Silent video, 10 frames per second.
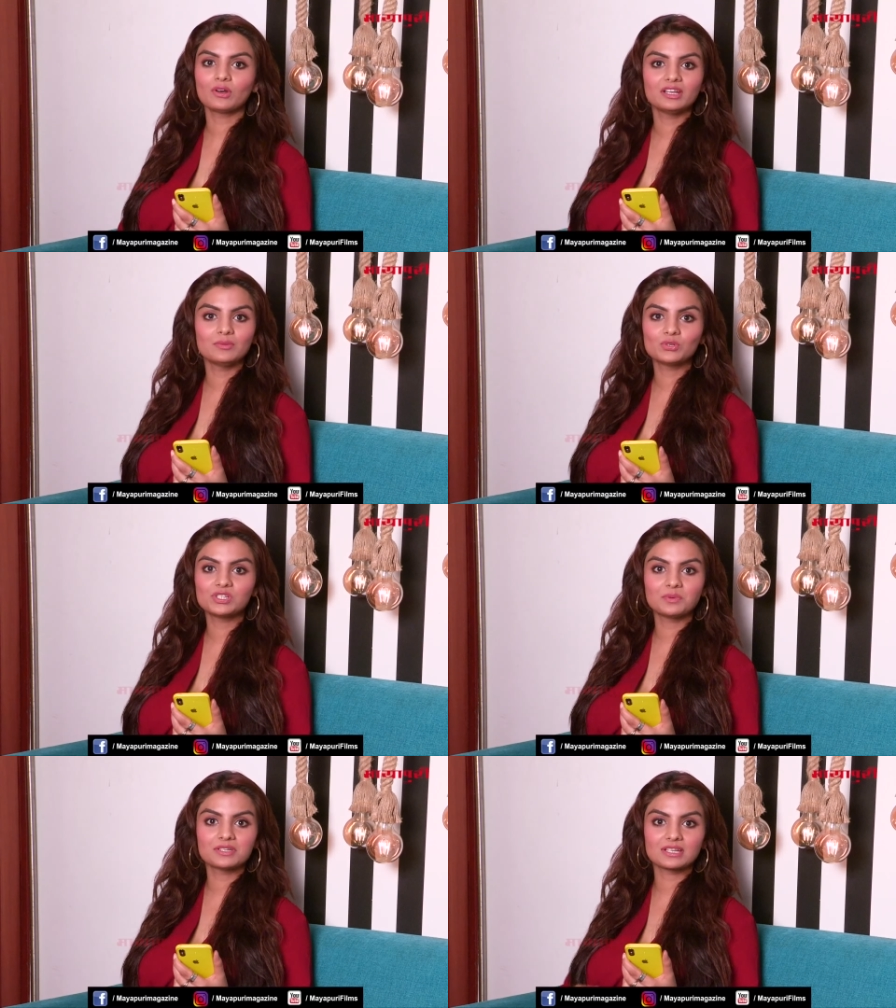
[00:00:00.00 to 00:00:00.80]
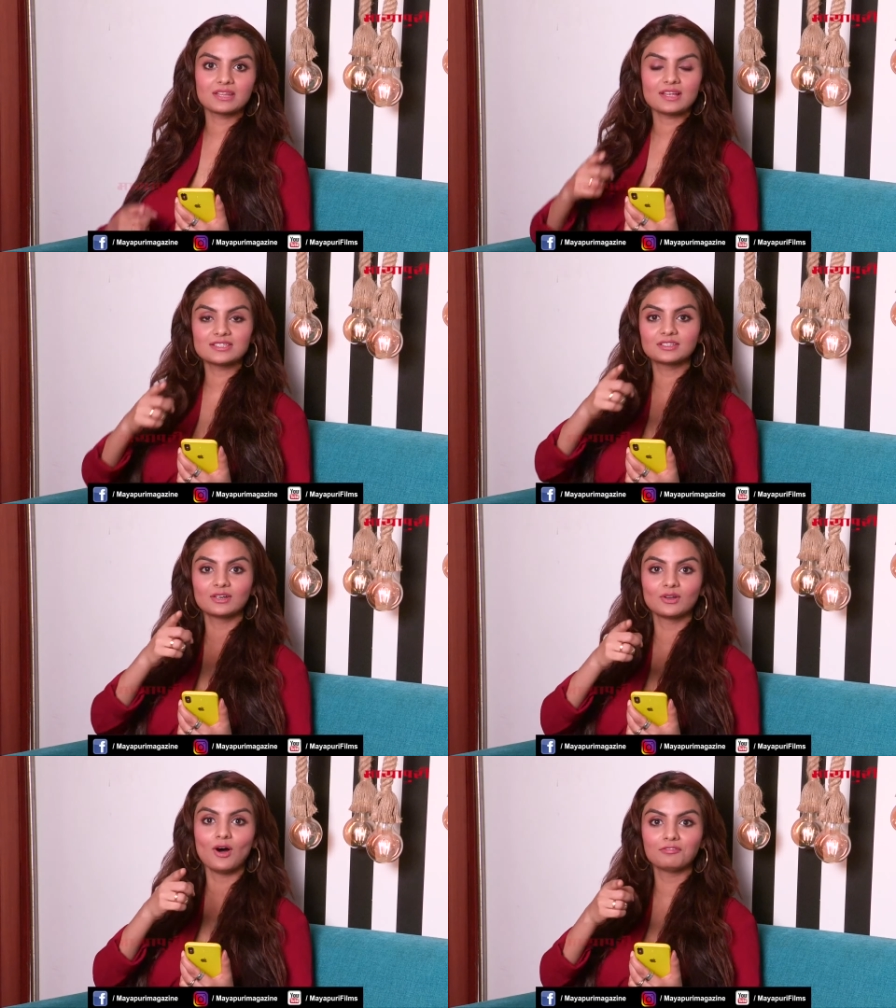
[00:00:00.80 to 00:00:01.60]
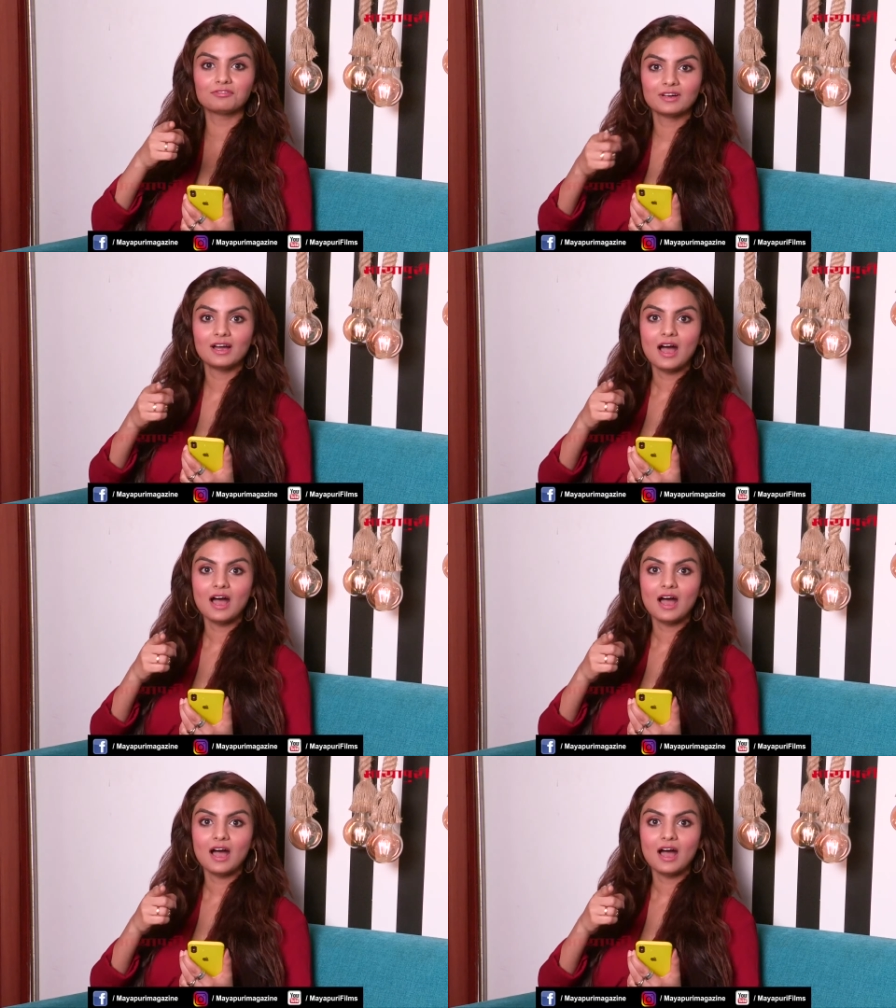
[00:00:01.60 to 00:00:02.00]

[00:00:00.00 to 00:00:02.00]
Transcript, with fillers: not an emoji person and that's a turn off.